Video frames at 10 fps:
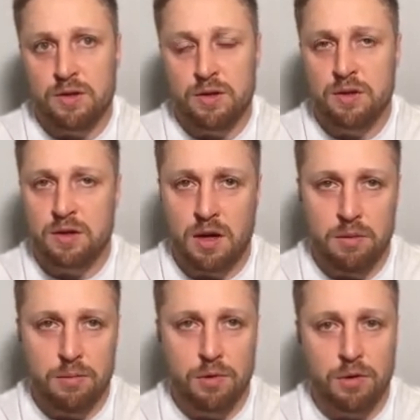this
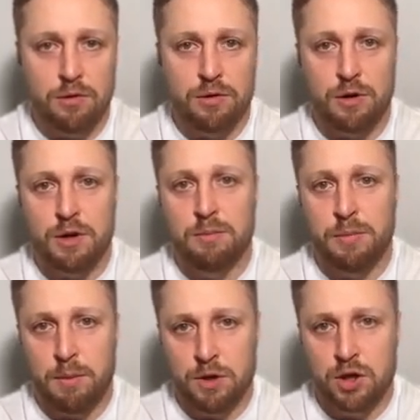handbook was already
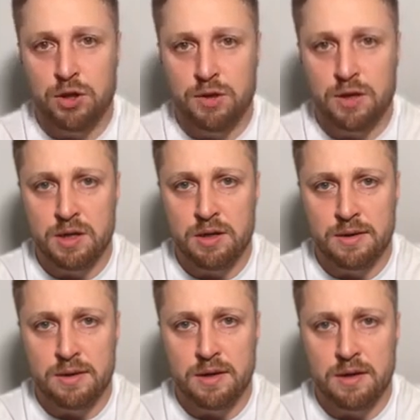published in the
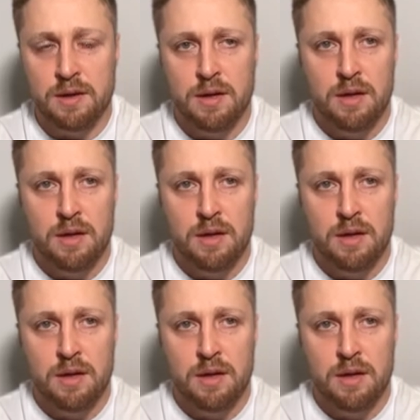internet,